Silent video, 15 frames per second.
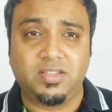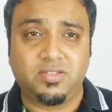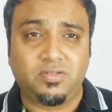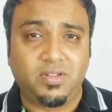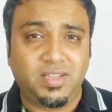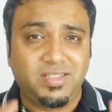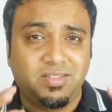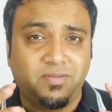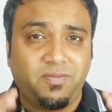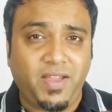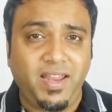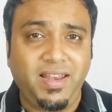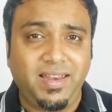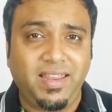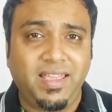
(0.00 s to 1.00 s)
So it's
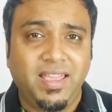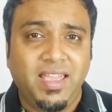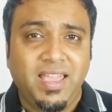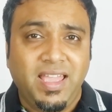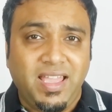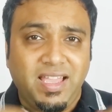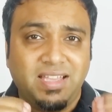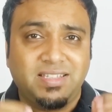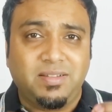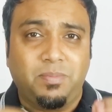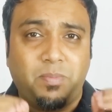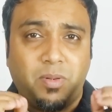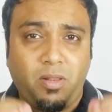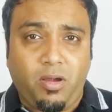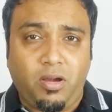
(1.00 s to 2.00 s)
finally is a
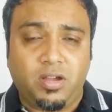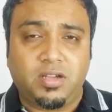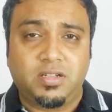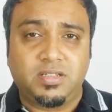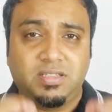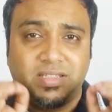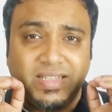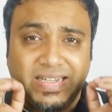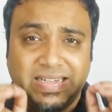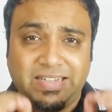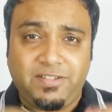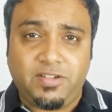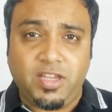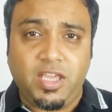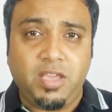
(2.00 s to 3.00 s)
blogger's
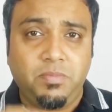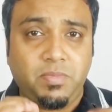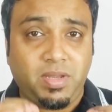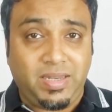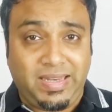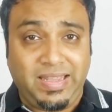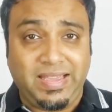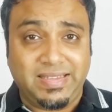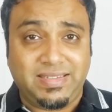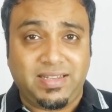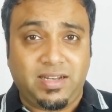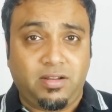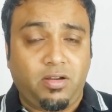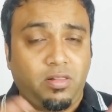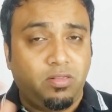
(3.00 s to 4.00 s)
dream
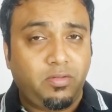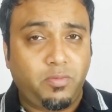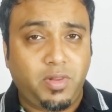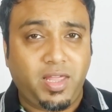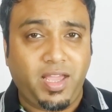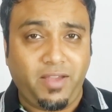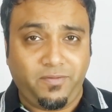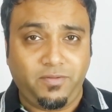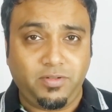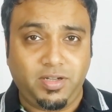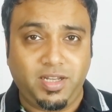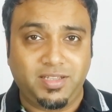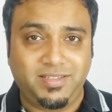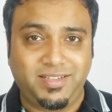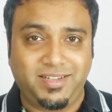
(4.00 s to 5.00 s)
DSLR, although we'll have to
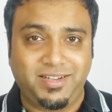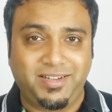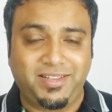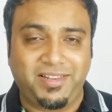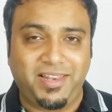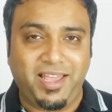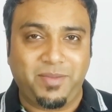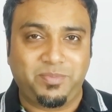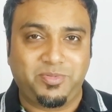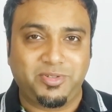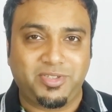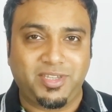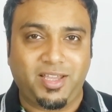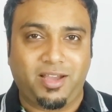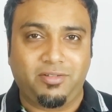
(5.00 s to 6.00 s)
test it in the lab to
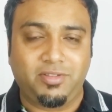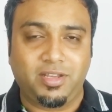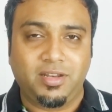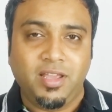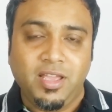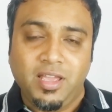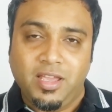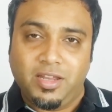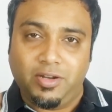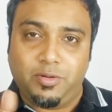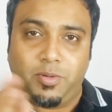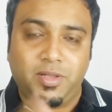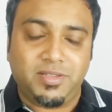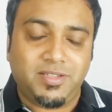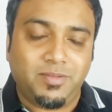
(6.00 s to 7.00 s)
see how that
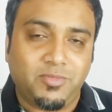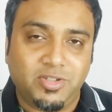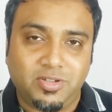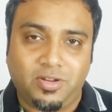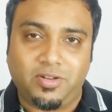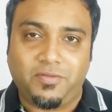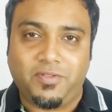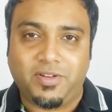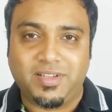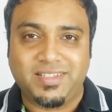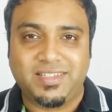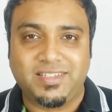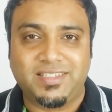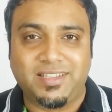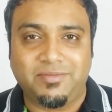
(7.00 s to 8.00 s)
dual CMOS autofocus
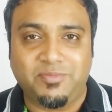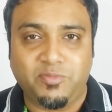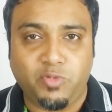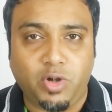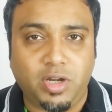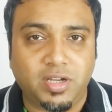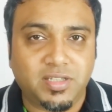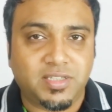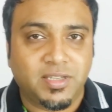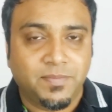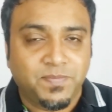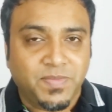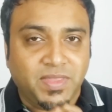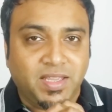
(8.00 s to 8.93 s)
system works.